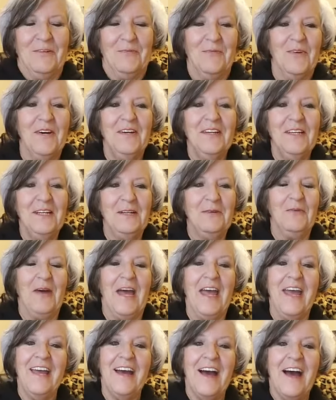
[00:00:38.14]
Well,
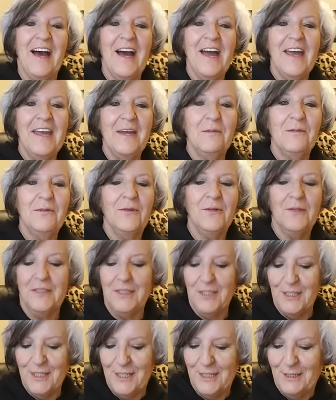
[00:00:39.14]
anyway, I am going
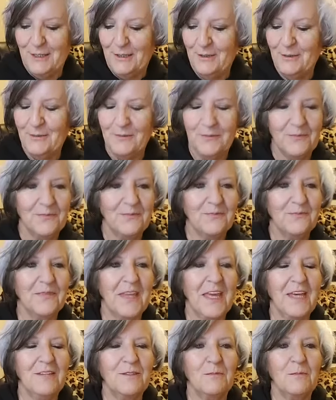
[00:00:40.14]
to do,
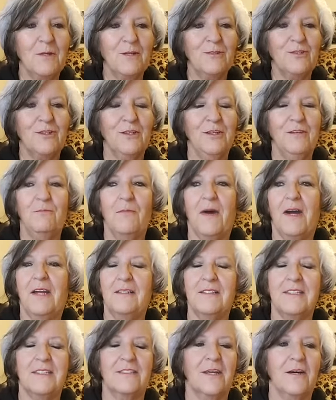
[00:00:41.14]
as most of you might
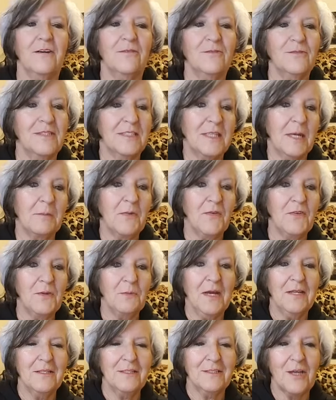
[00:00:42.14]
have saw, some of you
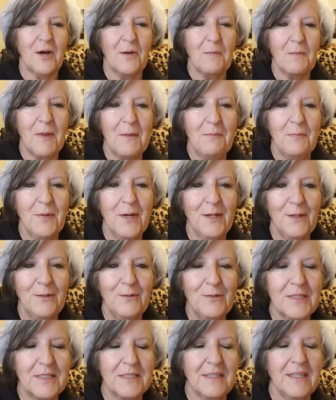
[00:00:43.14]
might have saw my
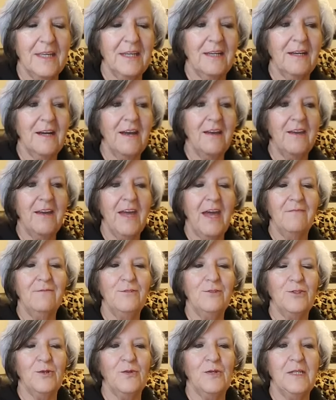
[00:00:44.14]
post, that I
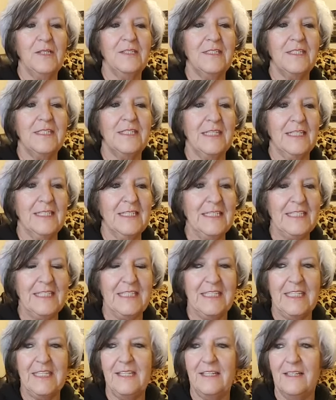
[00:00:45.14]
have joined
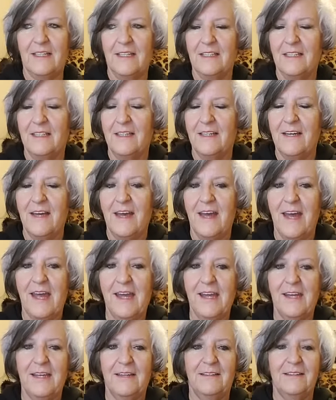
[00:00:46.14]
Scentsy.
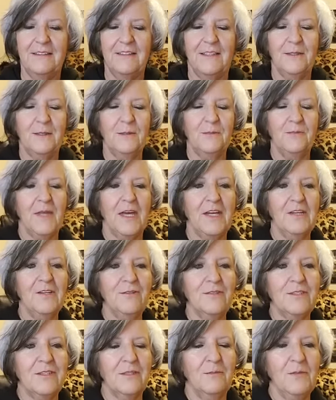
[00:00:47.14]
And I
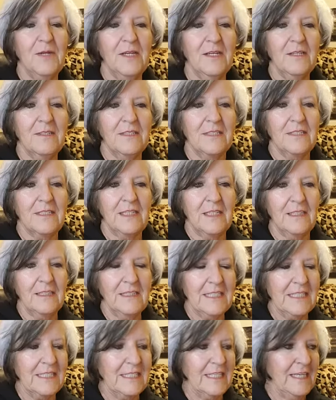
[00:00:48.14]
used to be a
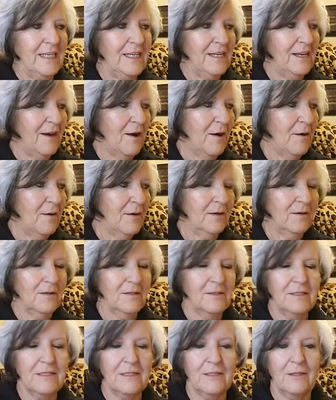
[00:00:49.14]
Scentsy
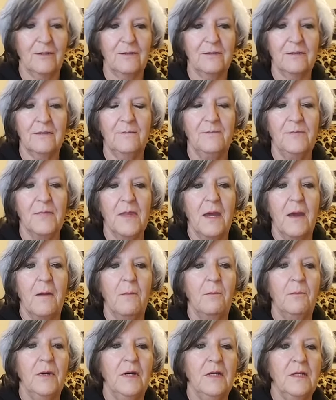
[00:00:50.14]
consultant,
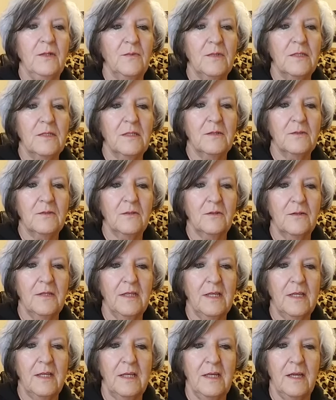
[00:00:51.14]
but it was under
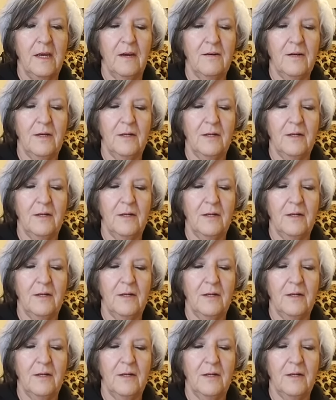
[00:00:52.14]
the